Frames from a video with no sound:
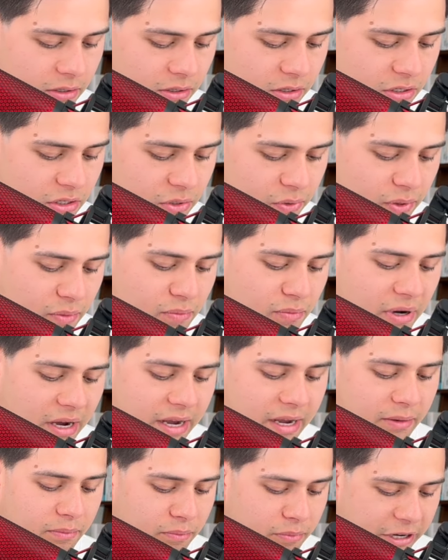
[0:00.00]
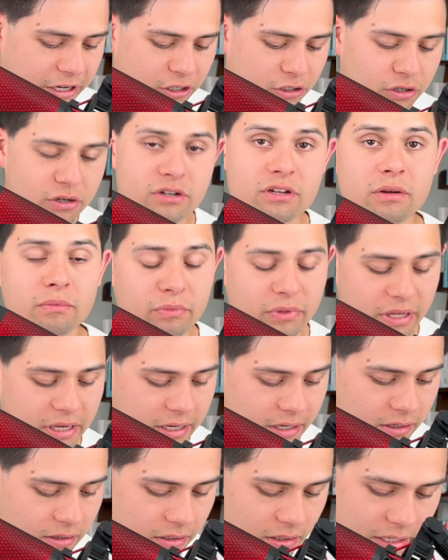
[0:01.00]
So we might picture
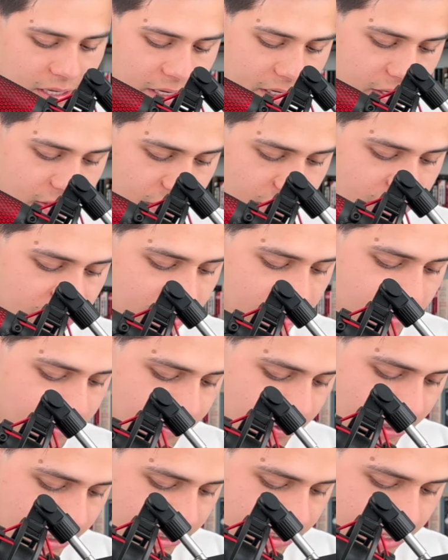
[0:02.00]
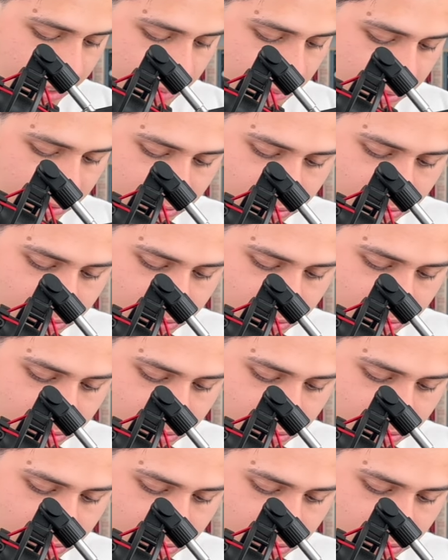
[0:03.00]
something like this, for example.